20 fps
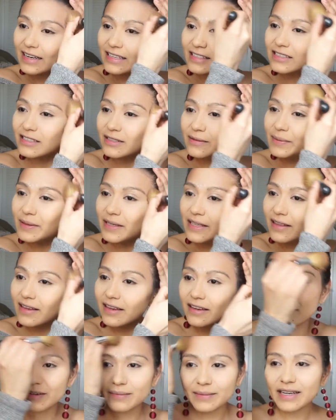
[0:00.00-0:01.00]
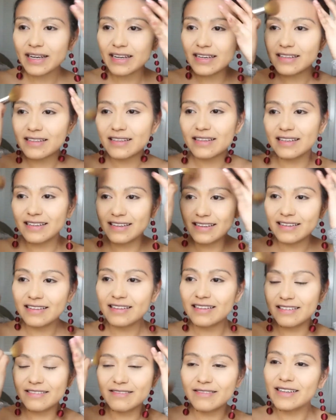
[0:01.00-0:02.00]
and I like
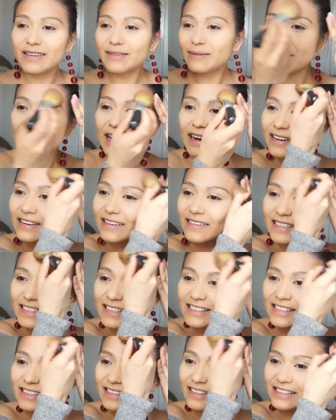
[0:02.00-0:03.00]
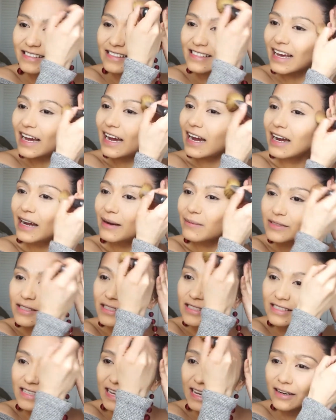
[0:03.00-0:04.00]
to do that on both sides of the
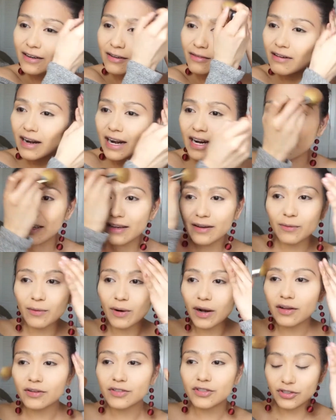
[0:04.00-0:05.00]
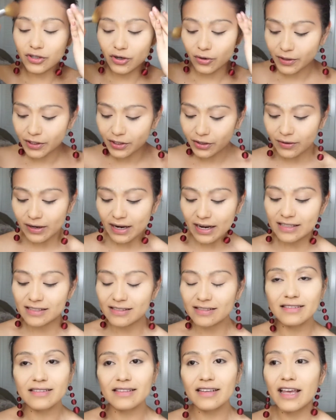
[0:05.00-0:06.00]
forehead. This is a
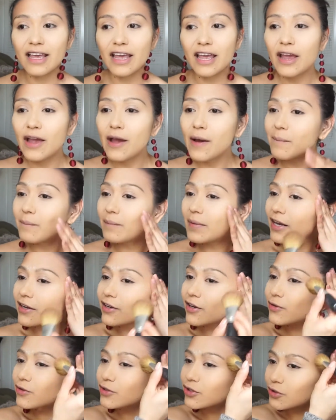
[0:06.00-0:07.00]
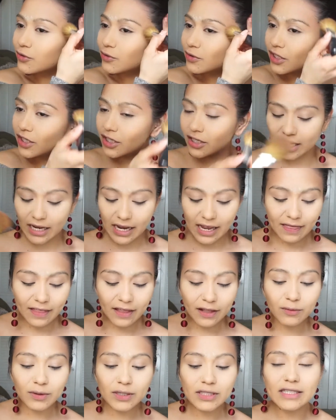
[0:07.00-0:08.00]
super simple look, my go-to look.
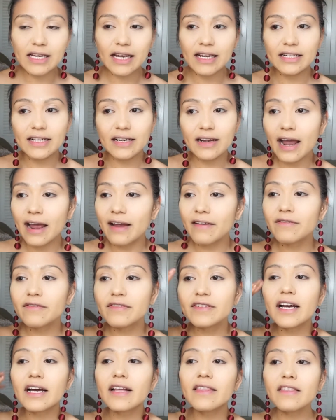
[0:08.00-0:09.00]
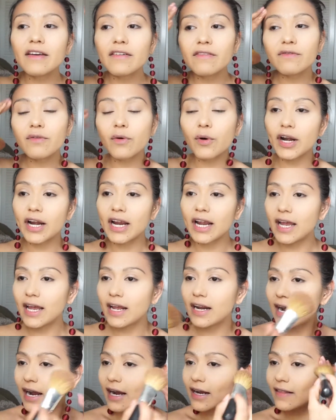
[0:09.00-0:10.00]
And then once I've done the
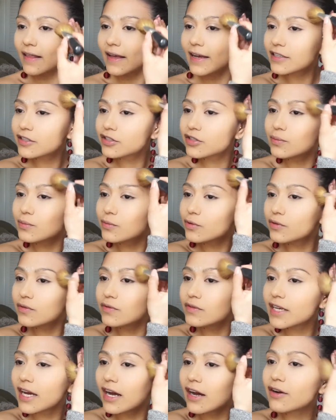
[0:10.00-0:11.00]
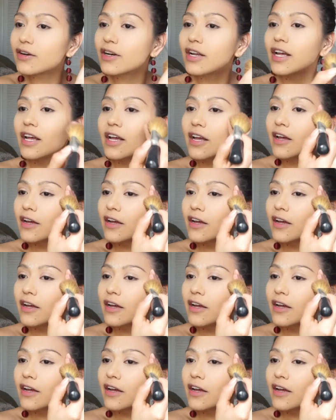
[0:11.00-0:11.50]
forehead, I like to move down